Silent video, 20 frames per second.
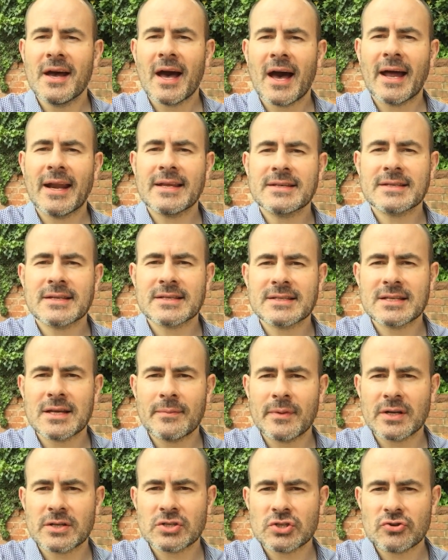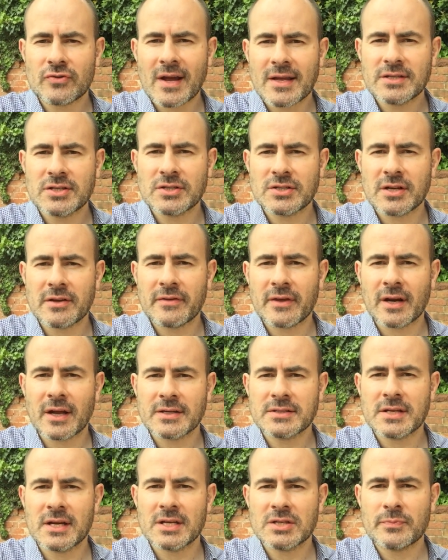And it's a similar strategy that I
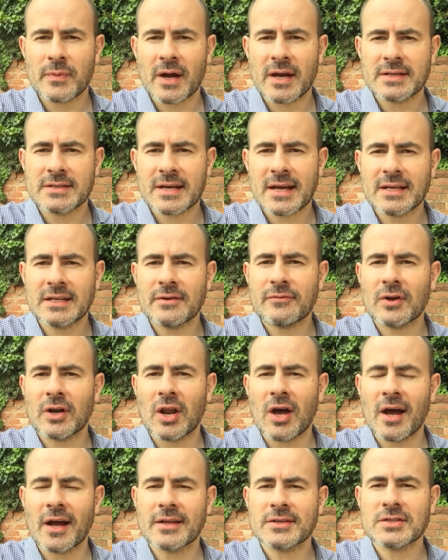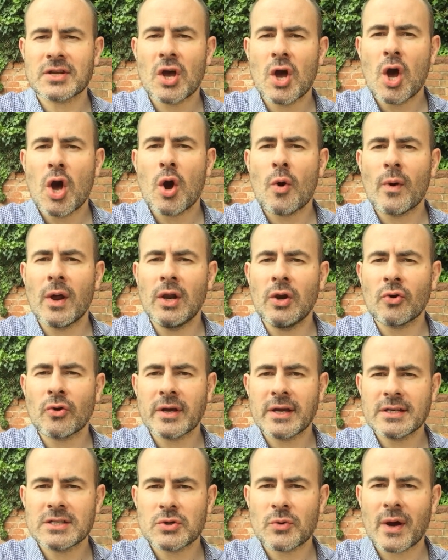teach my executive clients who are
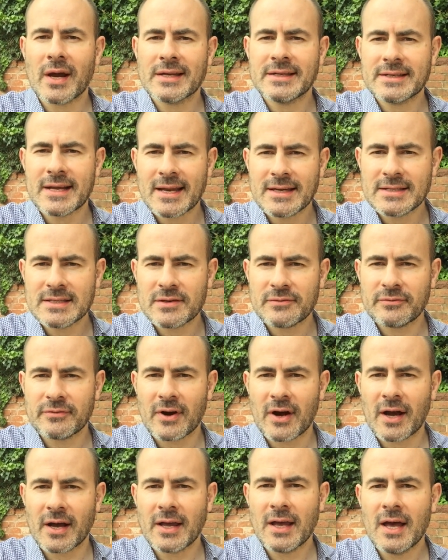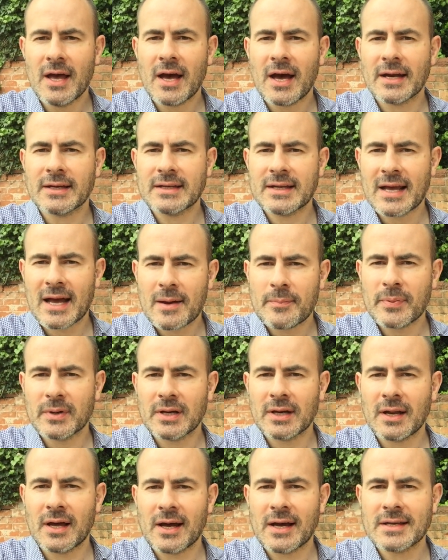looking to identify and
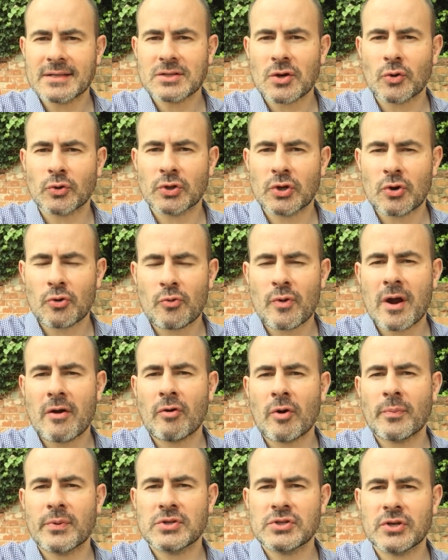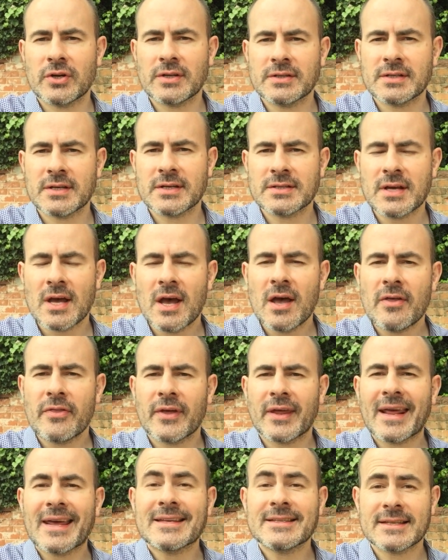capitalize on career opportunities
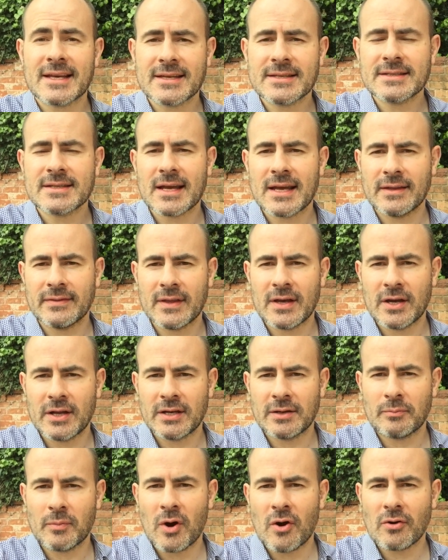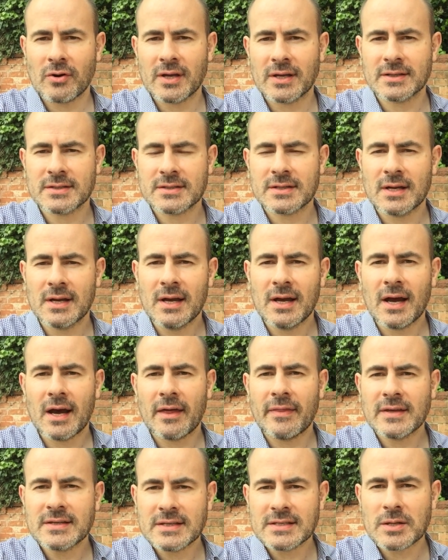that exist in the hidden market.
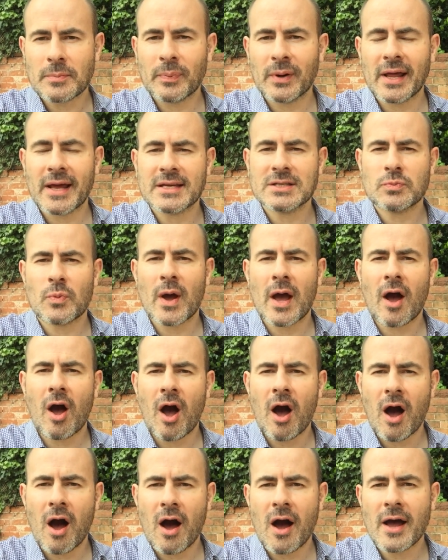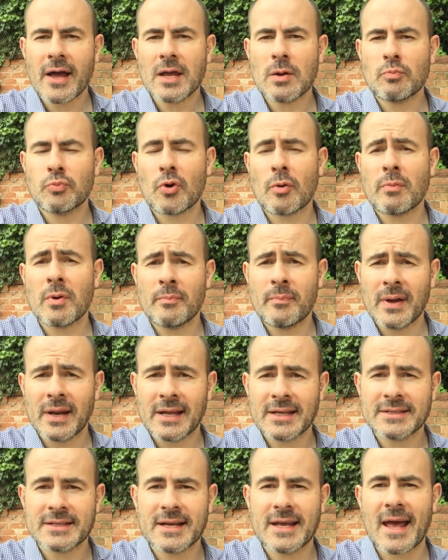And this is the place where high
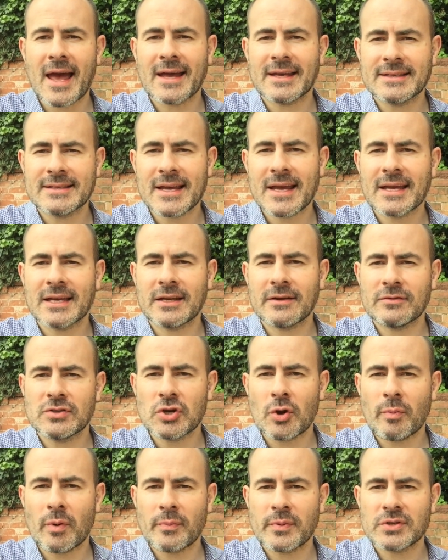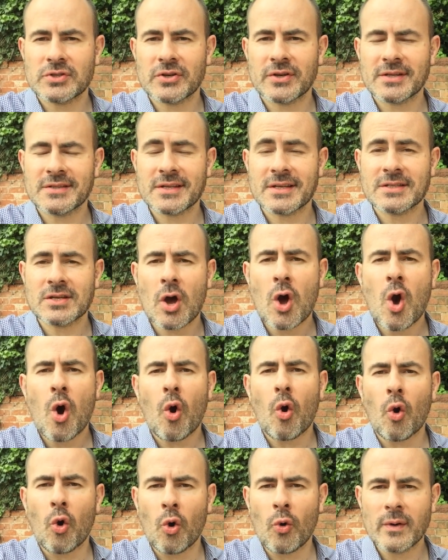probability executive job opportunities
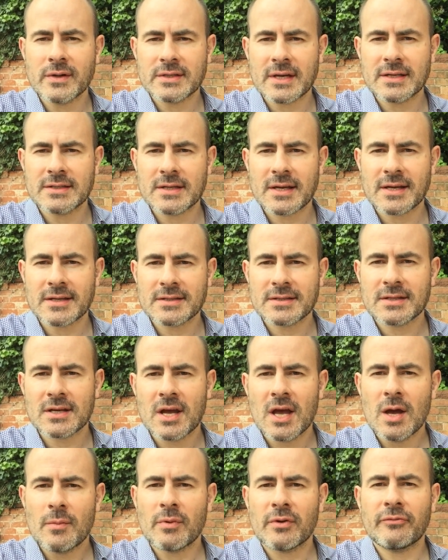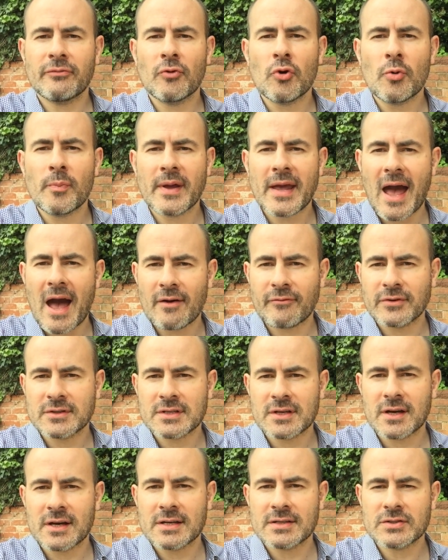always exist before being
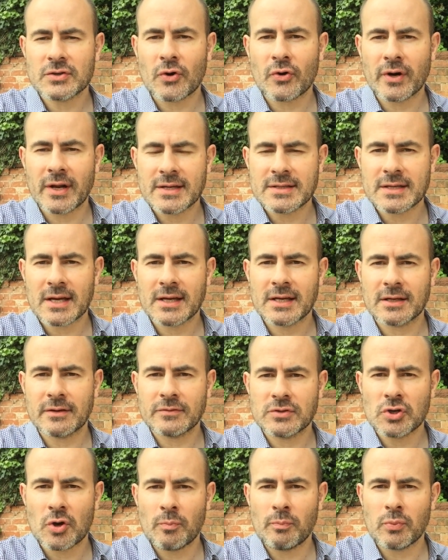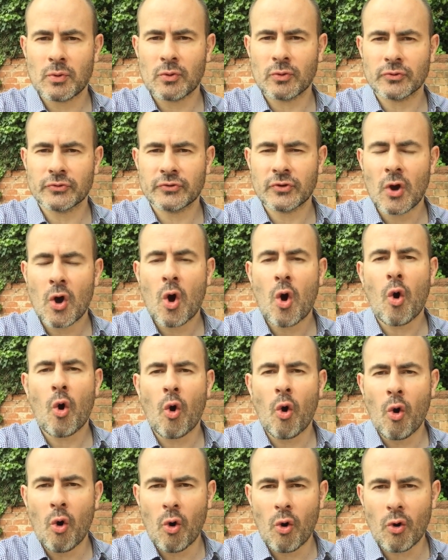advertised on executive job boards,
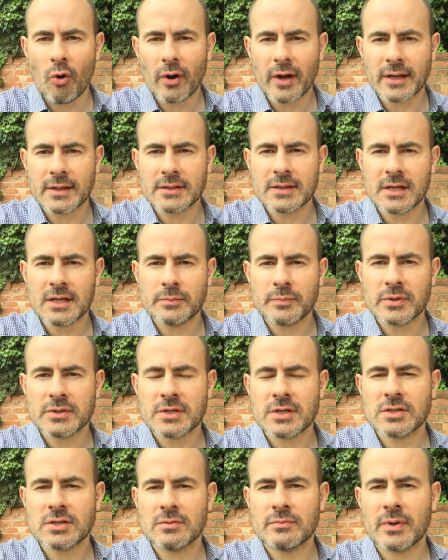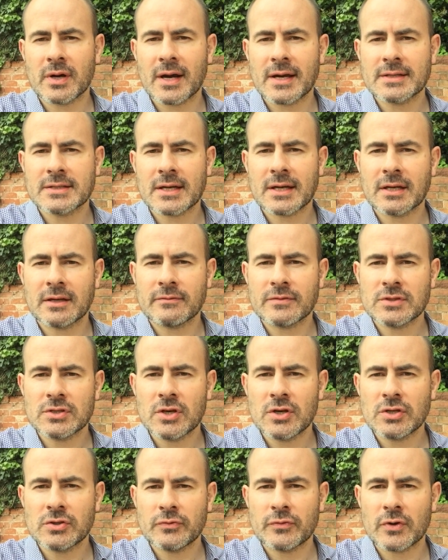or indeed positioned by executive
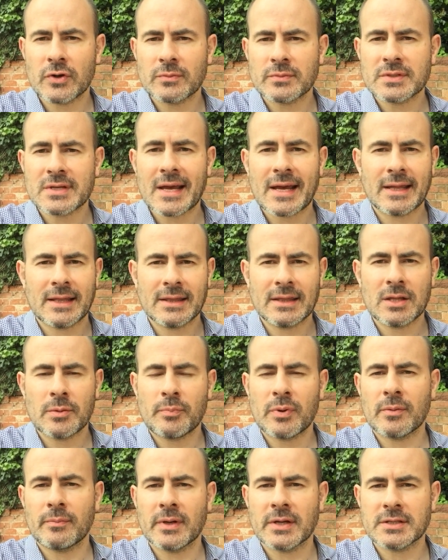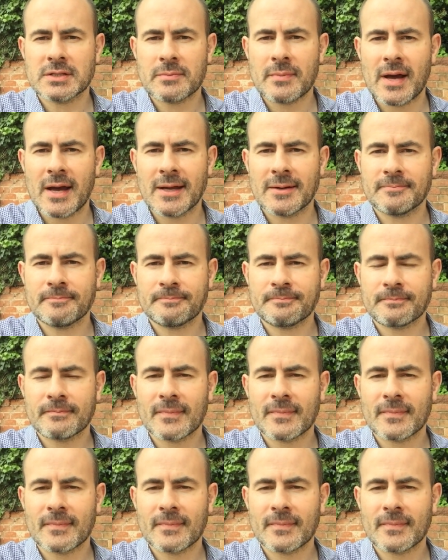search firms in the public domain.